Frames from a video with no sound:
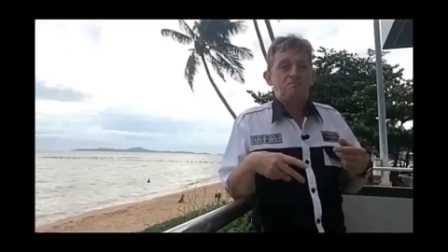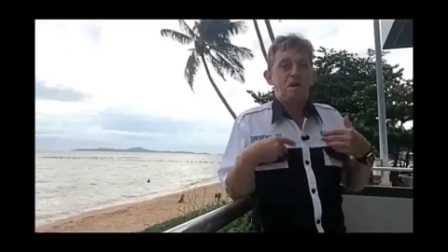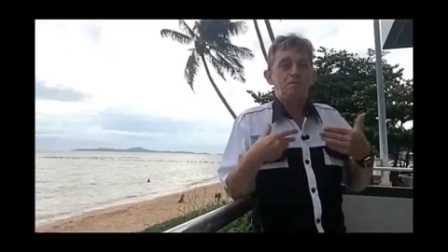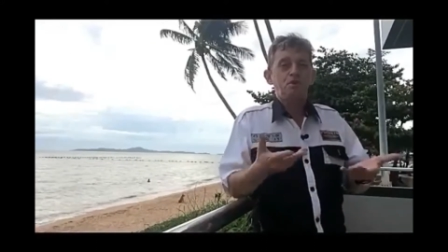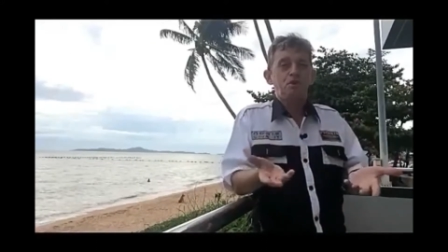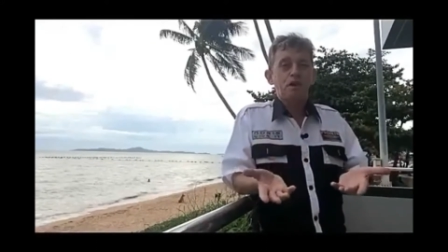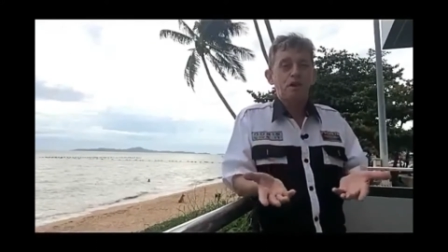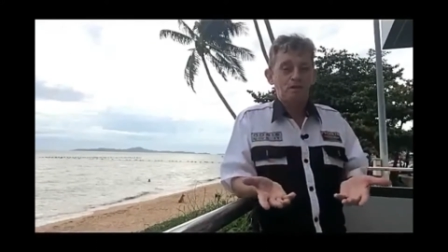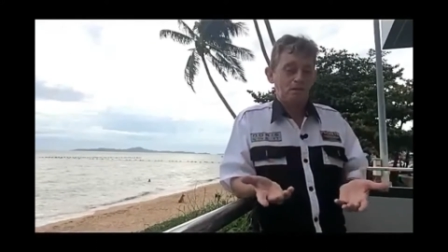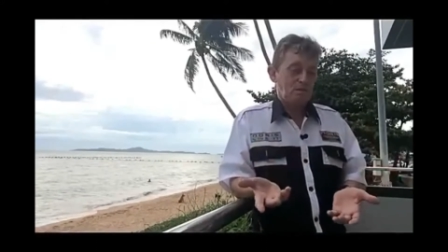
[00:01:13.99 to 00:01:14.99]
I'm
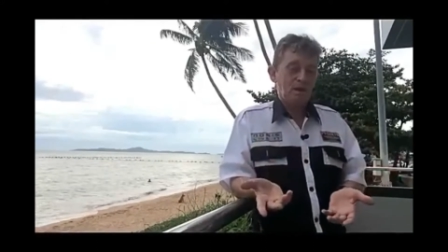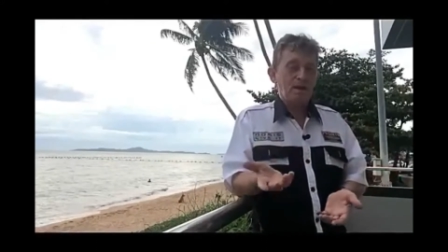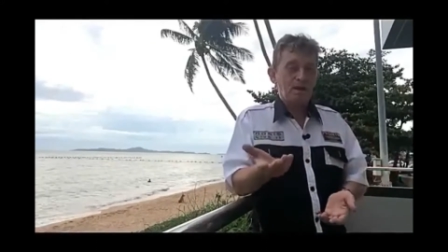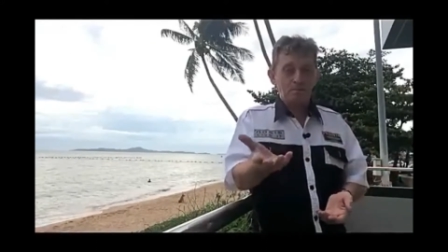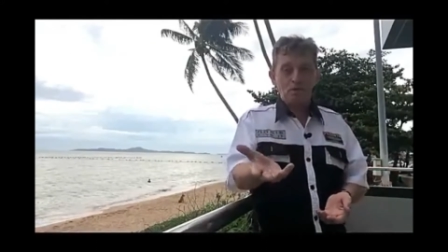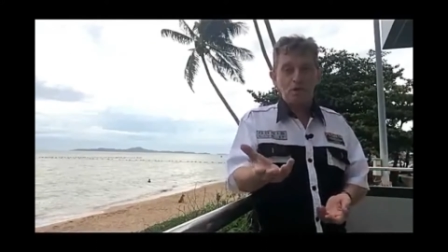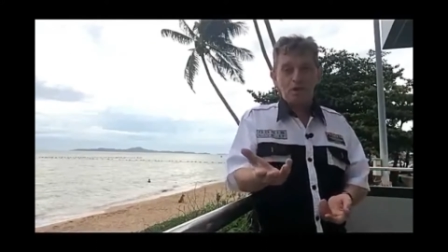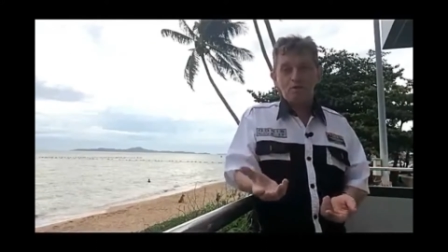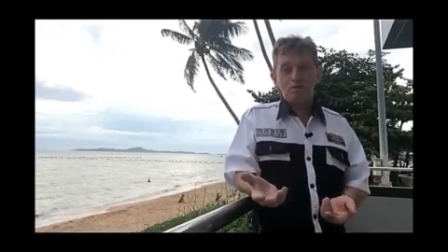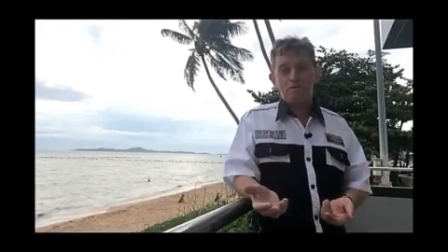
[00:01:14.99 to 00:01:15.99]
talking like I'm
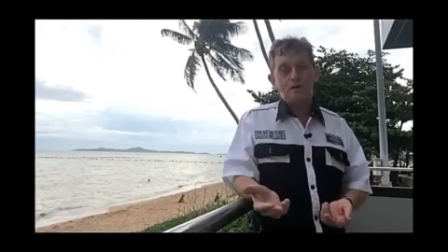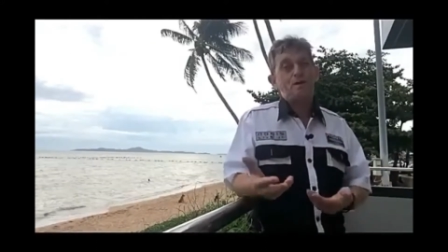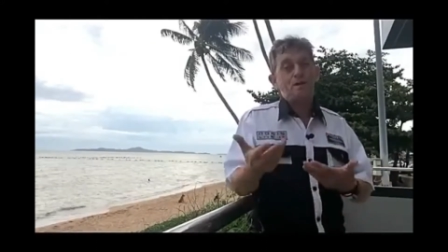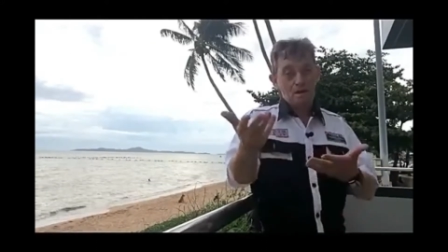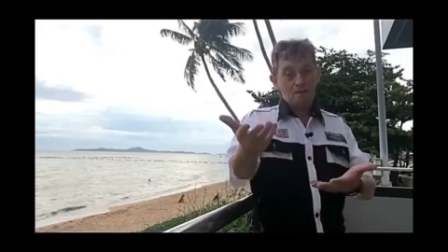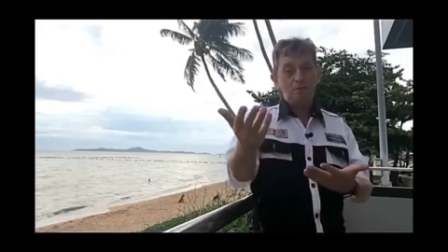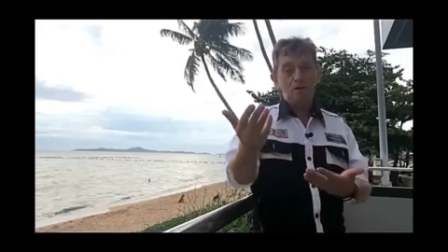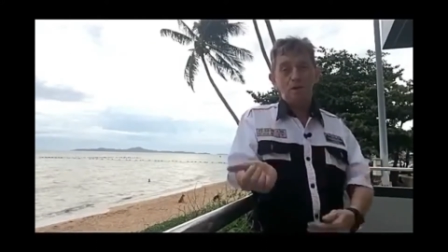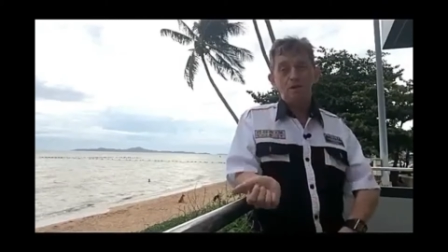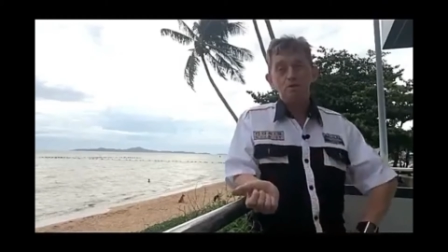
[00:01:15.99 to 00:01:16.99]
talking to a friend I am
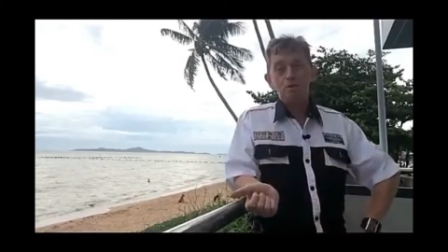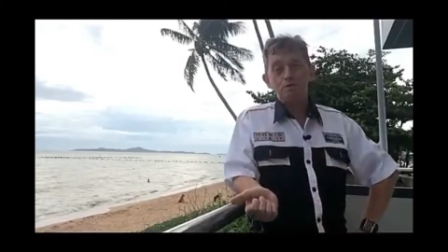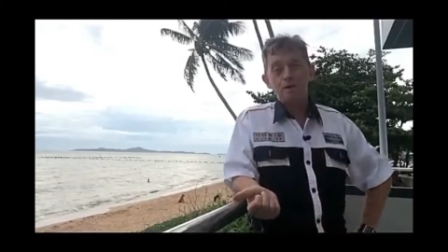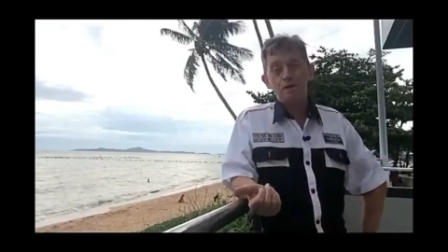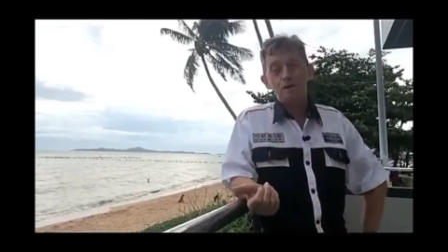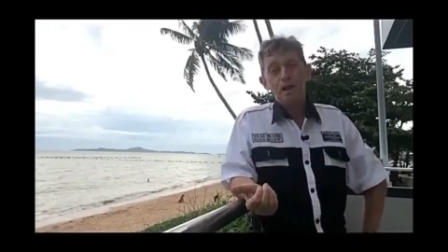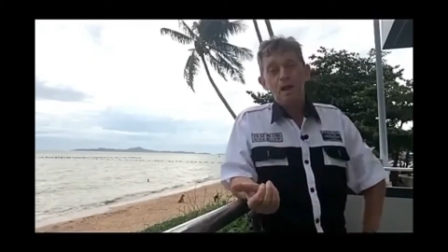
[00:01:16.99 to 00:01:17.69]
talking to a friend